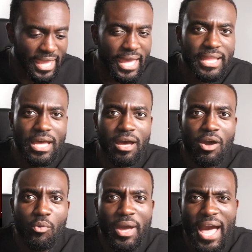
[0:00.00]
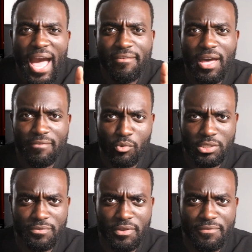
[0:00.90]
And wait, I have a
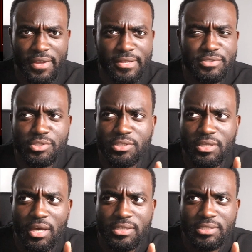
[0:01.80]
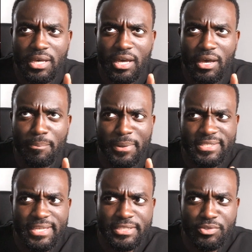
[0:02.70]
question for the fans. Does
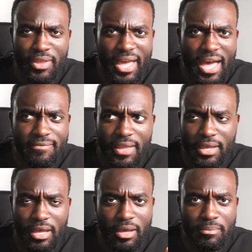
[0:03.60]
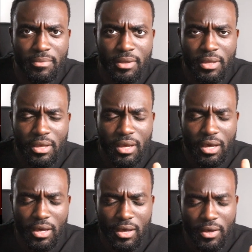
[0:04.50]
BTS, do they have like
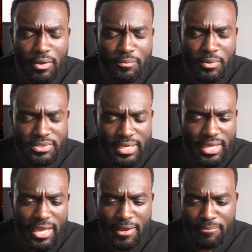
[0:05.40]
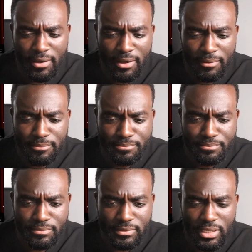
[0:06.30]
what's that game,
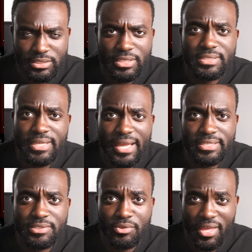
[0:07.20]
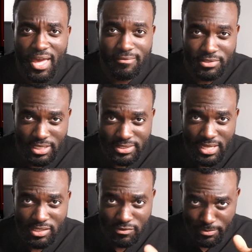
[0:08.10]
Just Dance? Do they have Just
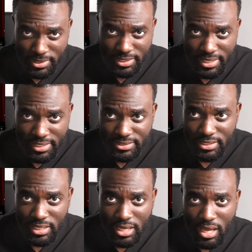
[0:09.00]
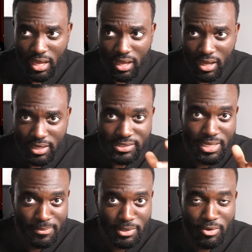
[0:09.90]
Dance for BTS? Cause
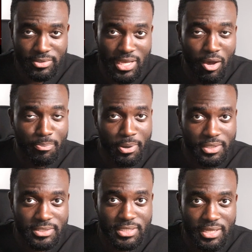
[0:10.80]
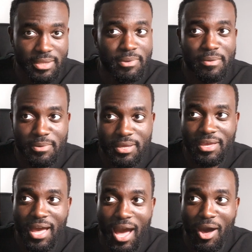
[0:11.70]
let me know, cause I'll purchase it and maybe
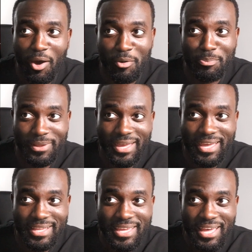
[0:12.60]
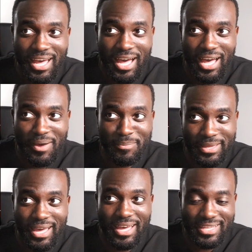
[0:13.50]
I will play it. But
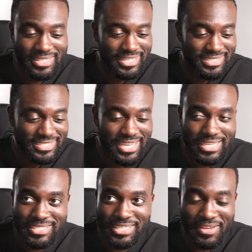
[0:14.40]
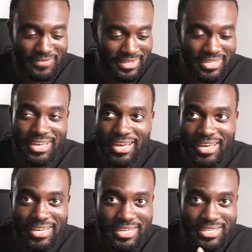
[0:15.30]
yeah, these guys can definitely they
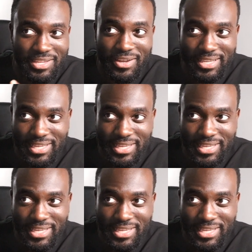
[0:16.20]
know how